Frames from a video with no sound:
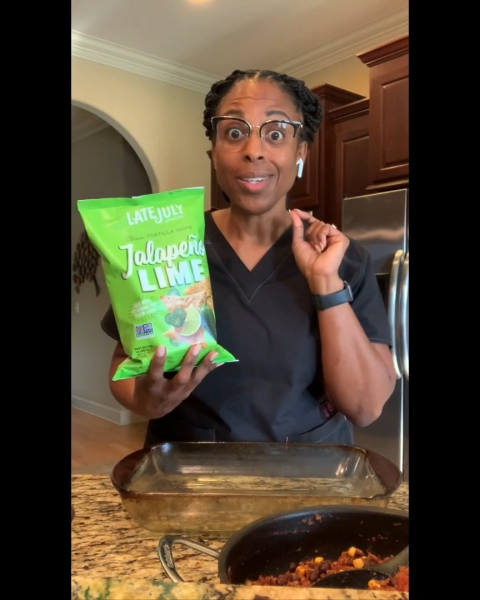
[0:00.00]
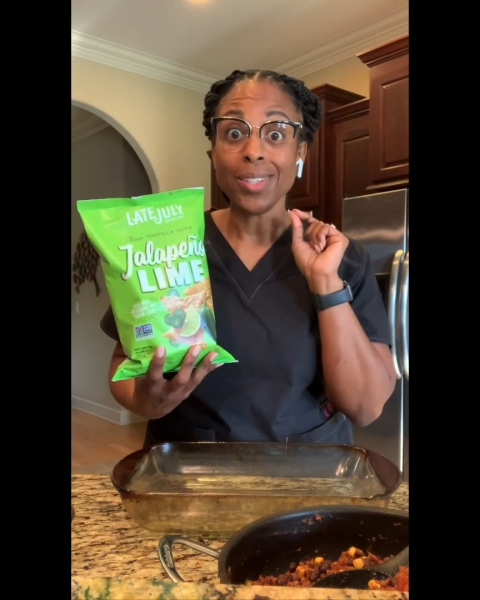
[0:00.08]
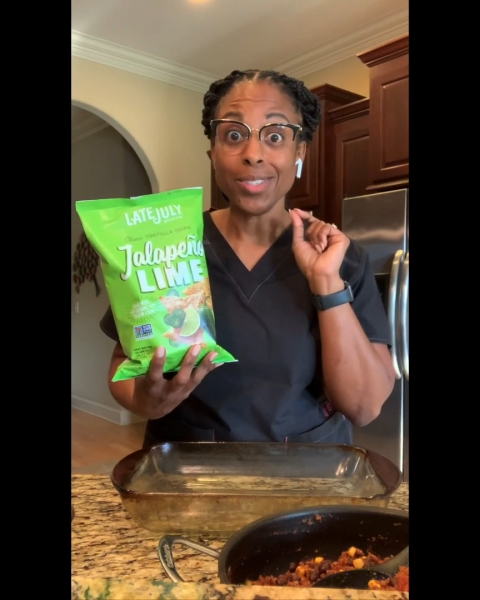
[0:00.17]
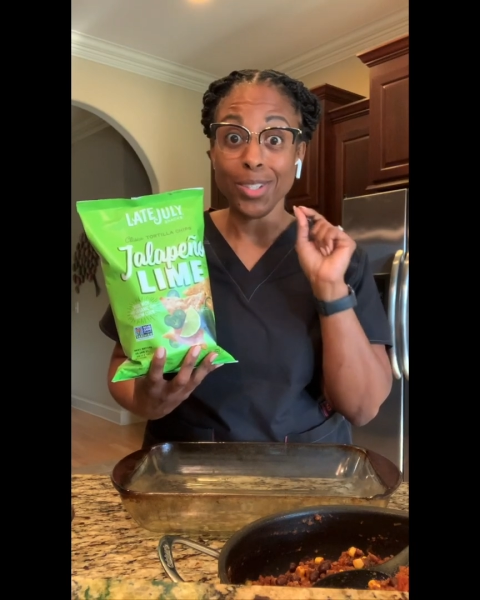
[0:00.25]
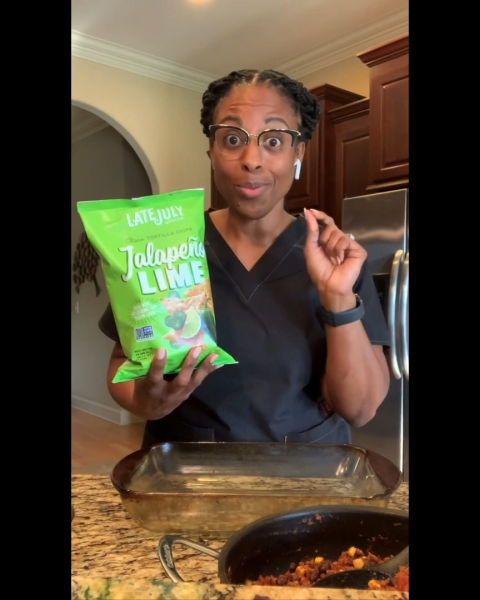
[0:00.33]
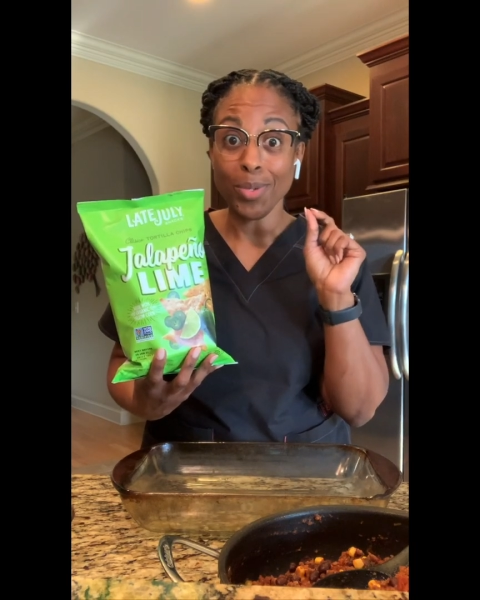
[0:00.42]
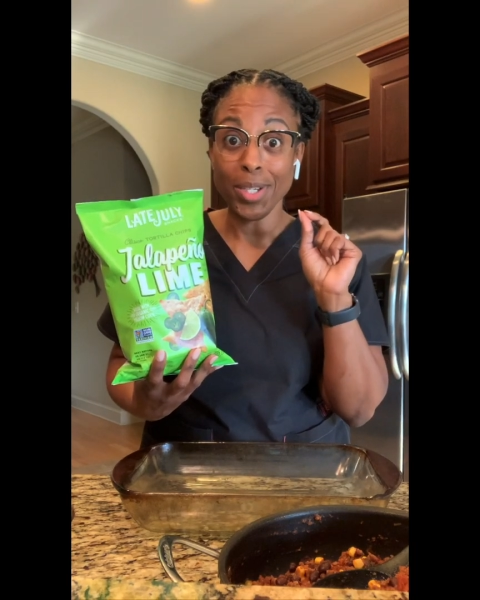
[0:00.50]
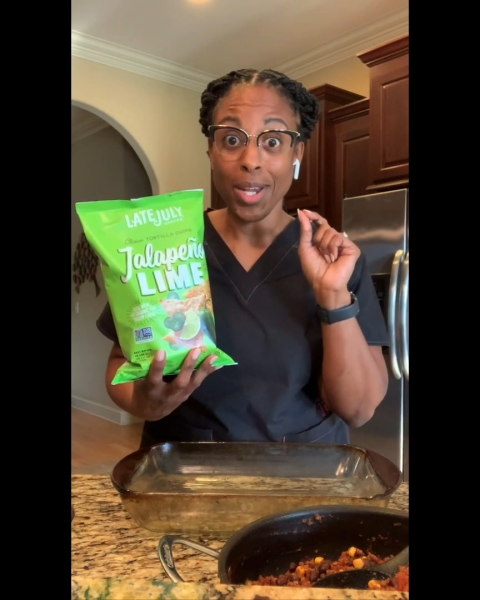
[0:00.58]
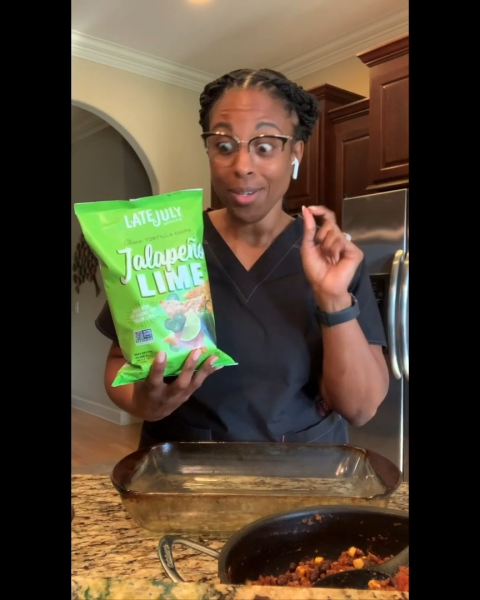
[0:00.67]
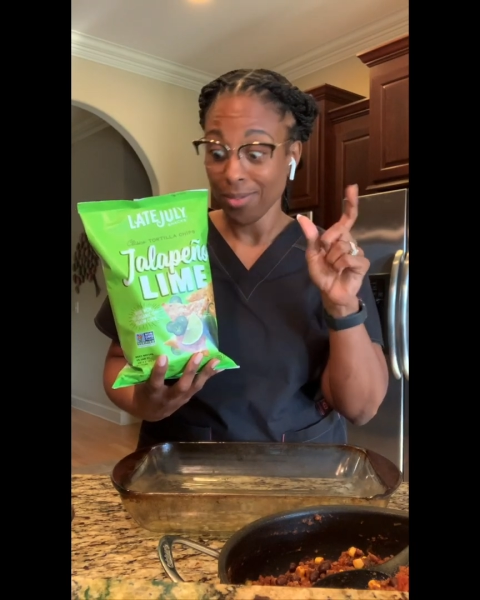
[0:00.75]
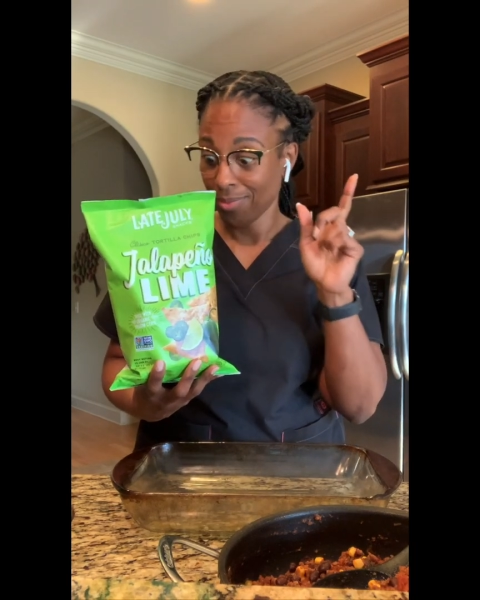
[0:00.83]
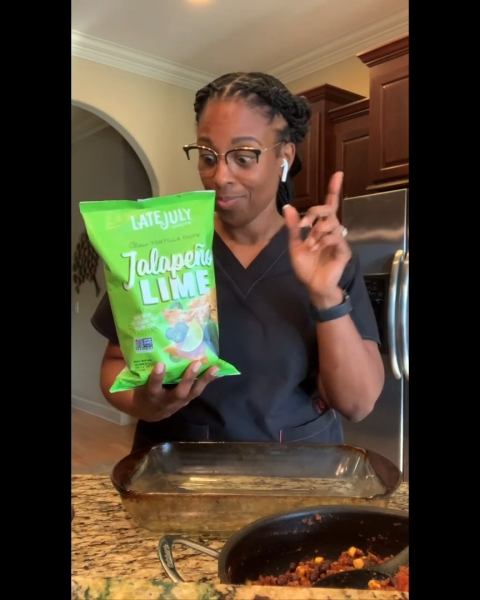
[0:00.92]

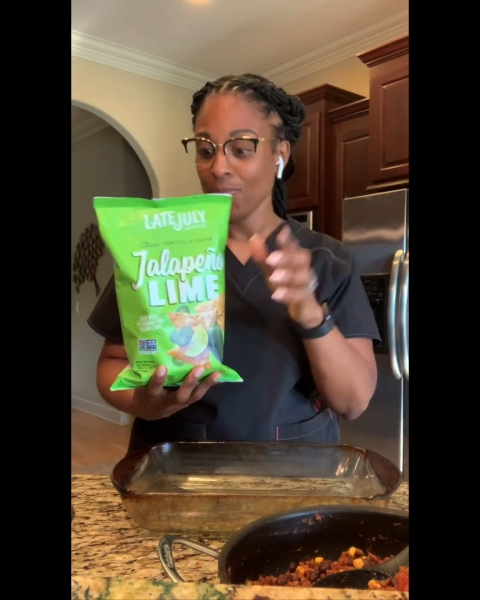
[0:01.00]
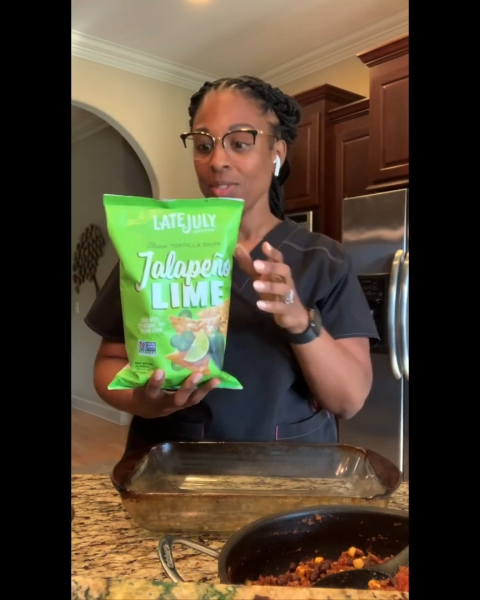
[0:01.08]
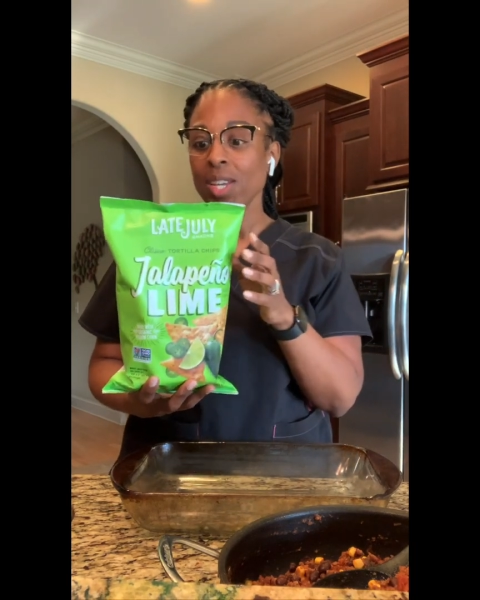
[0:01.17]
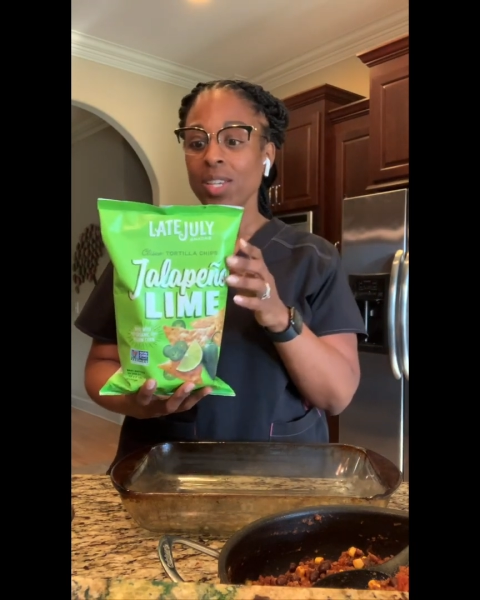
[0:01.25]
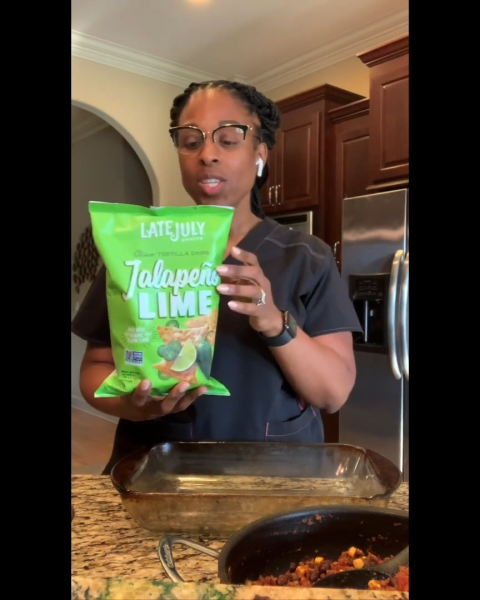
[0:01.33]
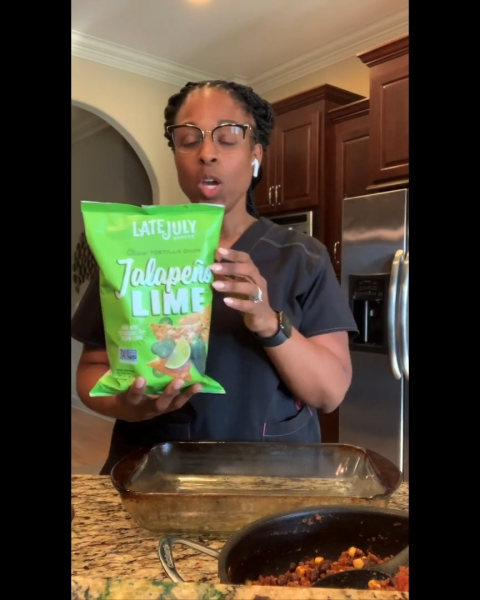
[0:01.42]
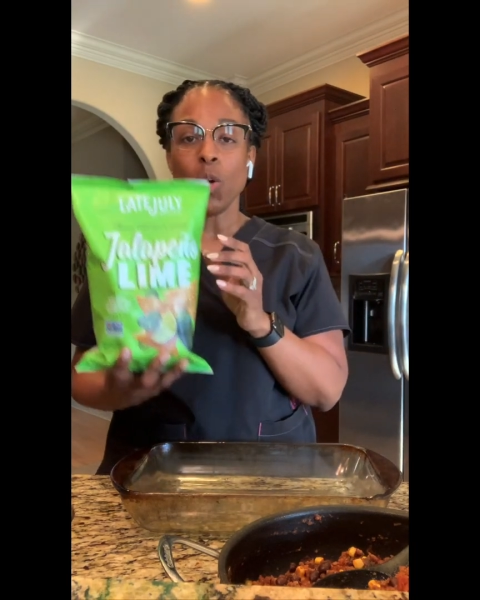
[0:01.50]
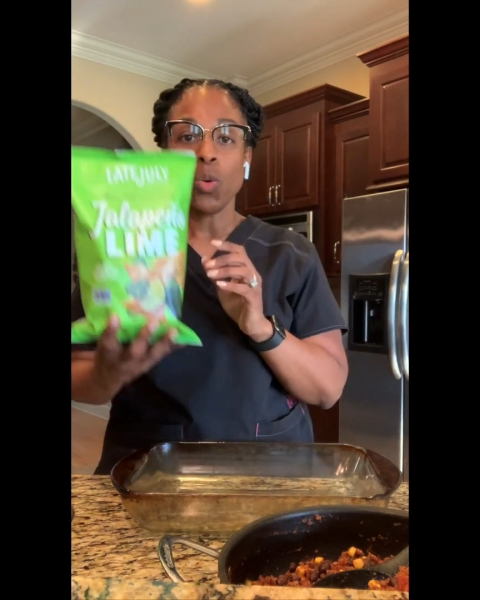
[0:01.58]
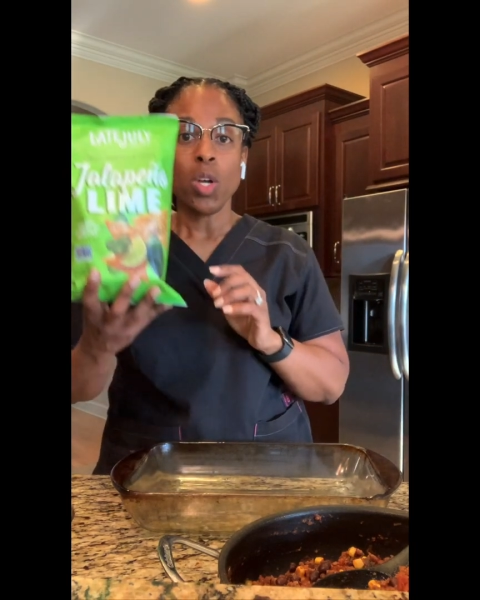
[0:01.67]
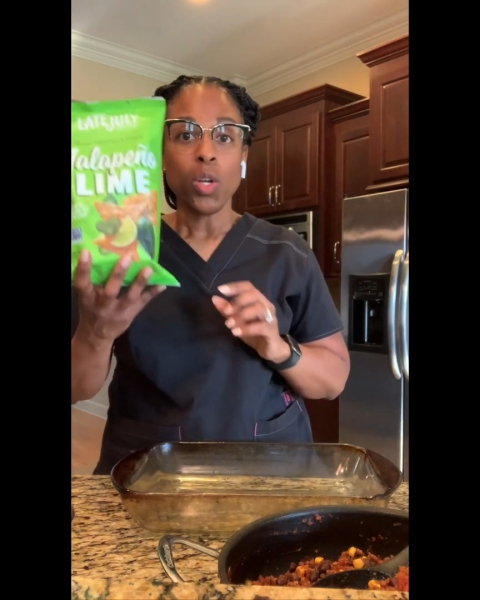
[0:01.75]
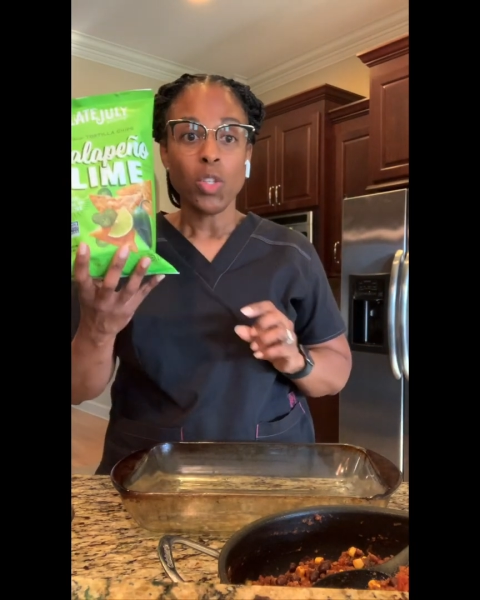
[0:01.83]
Dorito. So